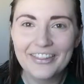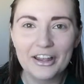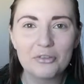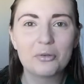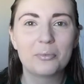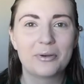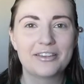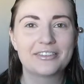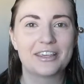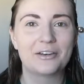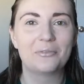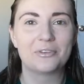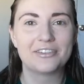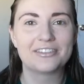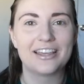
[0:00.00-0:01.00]
That's what my
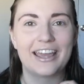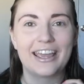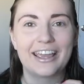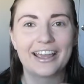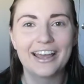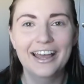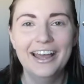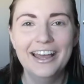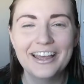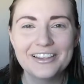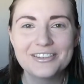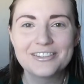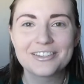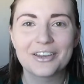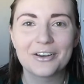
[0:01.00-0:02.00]
skin was saying.
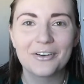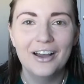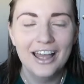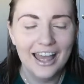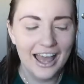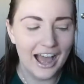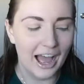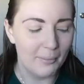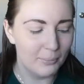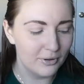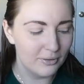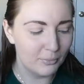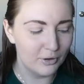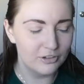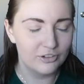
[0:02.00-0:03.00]
So I
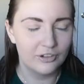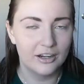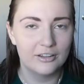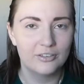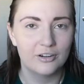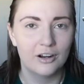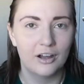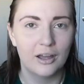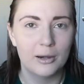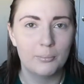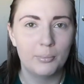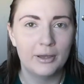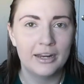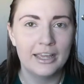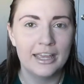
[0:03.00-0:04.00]
put moisturizer
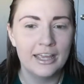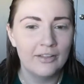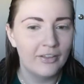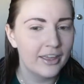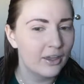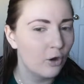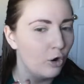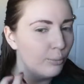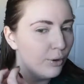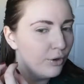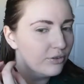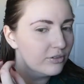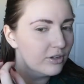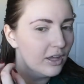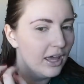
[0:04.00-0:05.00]
on, but it like
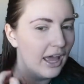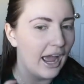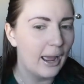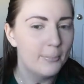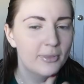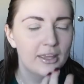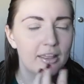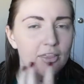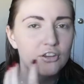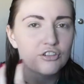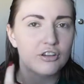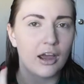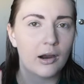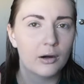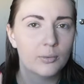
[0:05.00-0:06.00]
almost, I'm thinking the
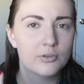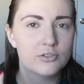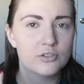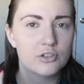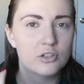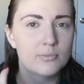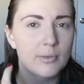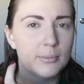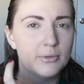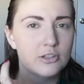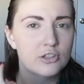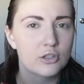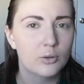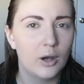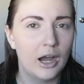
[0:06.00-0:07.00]
shower was maybe
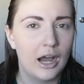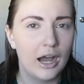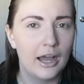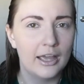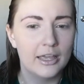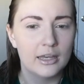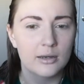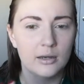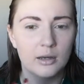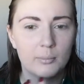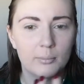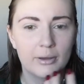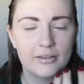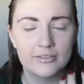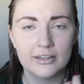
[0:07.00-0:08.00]
too hot
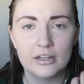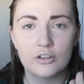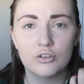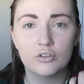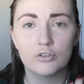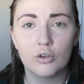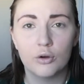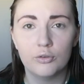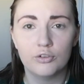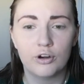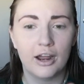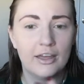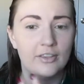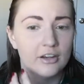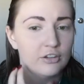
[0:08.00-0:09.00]
and my skin is so
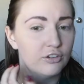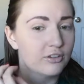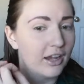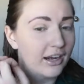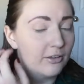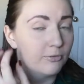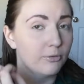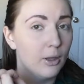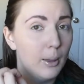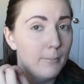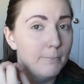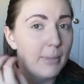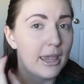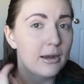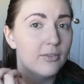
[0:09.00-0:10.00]
dry that it just kind of
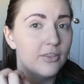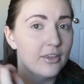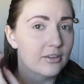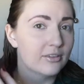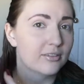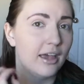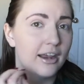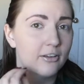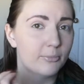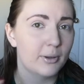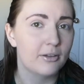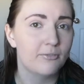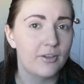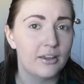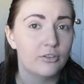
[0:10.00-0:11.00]
made this side of
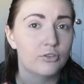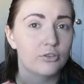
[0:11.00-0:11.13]
my face